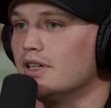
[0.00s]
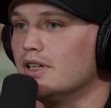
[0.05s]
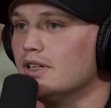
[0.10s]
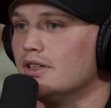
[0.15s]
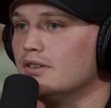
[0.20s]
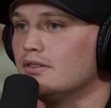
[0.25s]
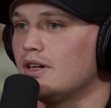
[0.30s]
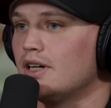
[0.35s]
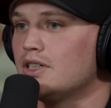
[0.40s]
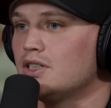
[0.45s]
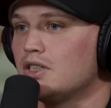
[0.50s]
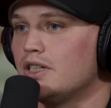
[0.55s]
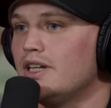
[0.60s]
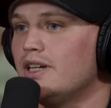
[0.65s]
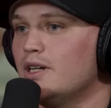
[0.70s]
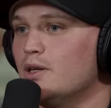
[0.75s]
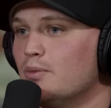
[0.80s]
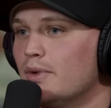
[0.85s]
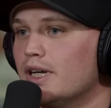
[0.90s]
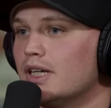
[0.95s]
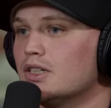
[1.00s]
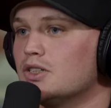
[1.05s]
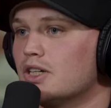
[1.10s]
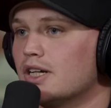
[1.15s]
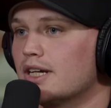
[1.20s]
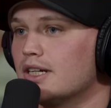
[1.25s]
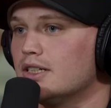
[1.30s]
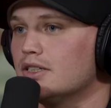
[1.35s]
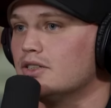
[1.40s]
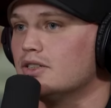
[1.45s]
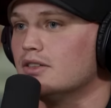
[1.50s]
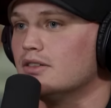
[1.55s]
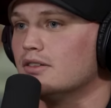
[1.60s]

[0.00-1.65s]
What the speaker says: And I just needed to make a change.